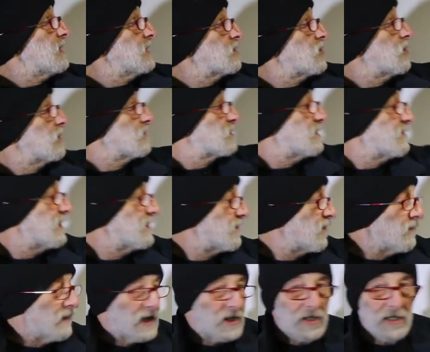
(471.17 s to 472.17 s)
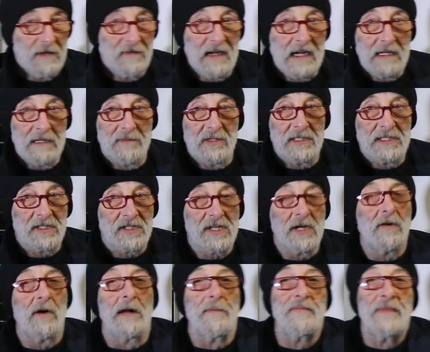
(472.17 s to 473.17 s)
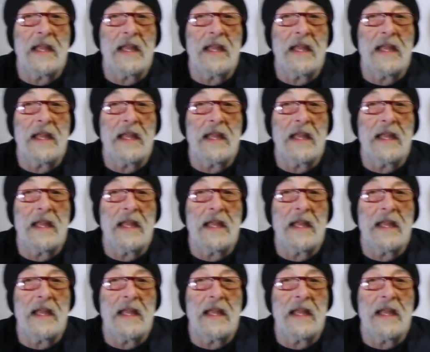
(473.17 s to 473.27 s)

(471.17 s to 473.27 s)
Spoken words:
in terms of information available and so on.